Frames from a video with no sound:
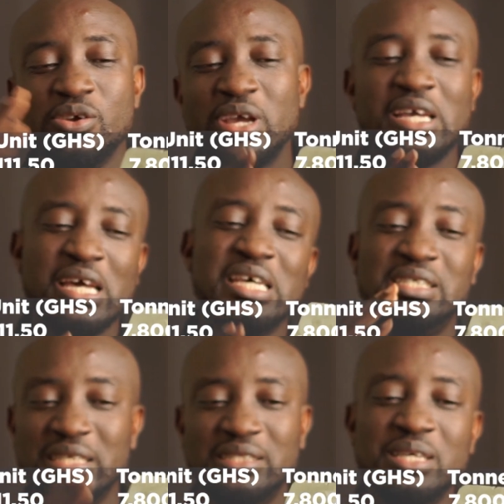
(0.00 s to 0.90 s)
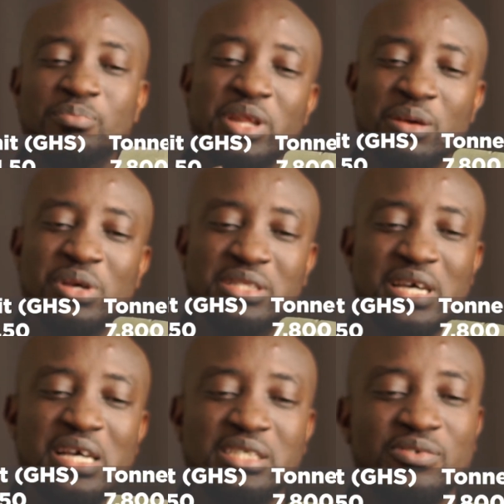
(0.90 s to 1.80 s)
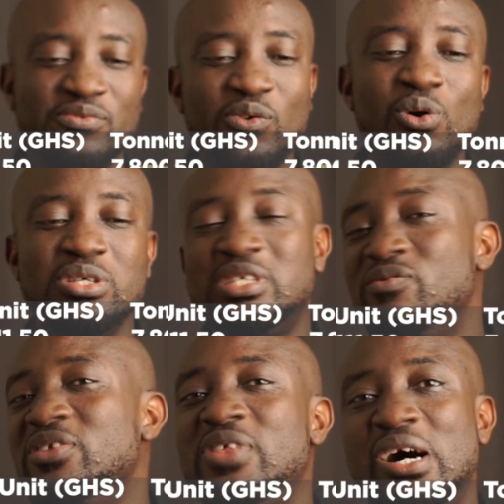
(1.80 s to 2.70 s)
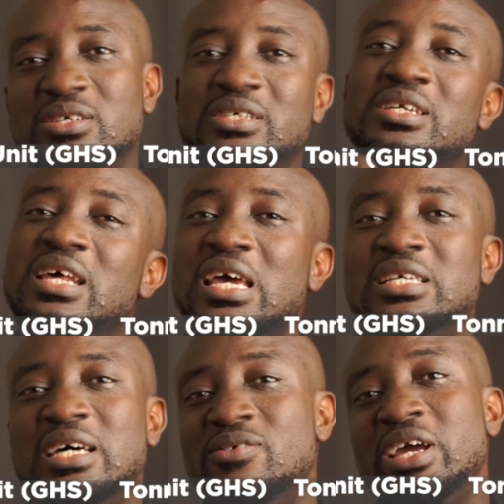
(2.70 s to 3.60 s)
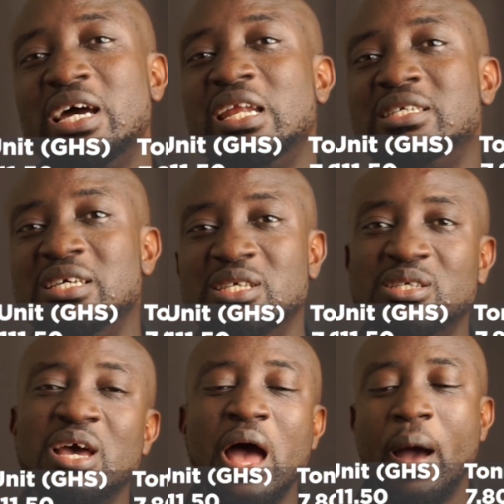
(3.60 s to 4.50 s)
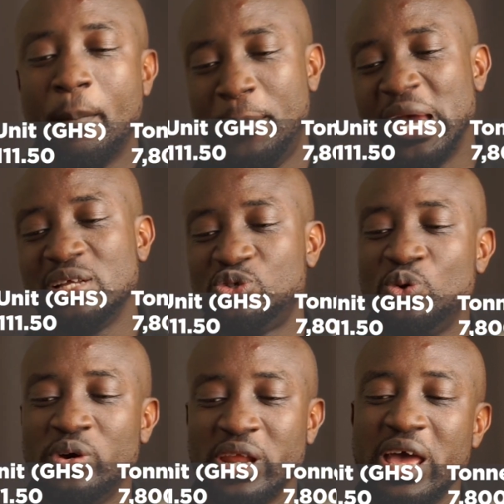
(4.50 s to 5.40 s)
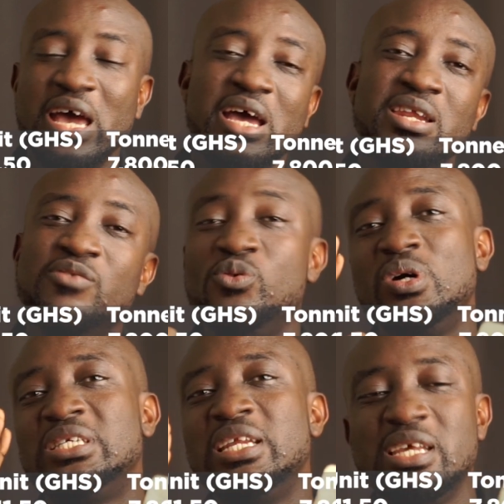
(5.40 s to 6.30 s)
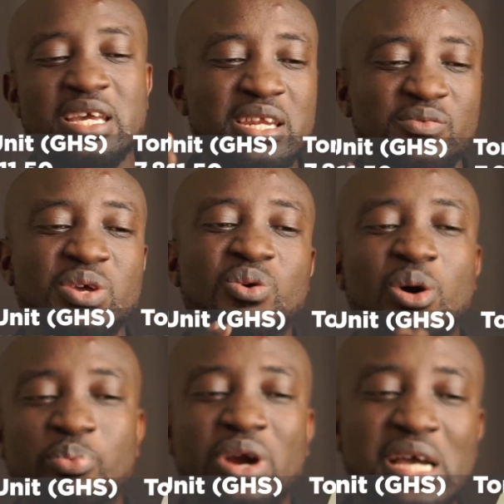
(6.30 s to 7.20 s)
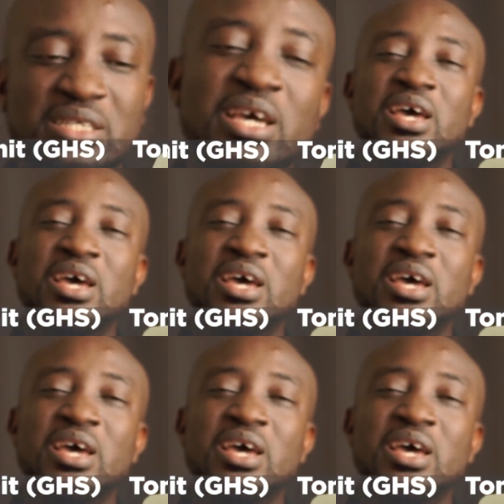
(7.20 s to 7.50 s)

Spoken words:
You can get a 16 millimeters for 7,800 Ghana cedis per ton, and if you want an individual price,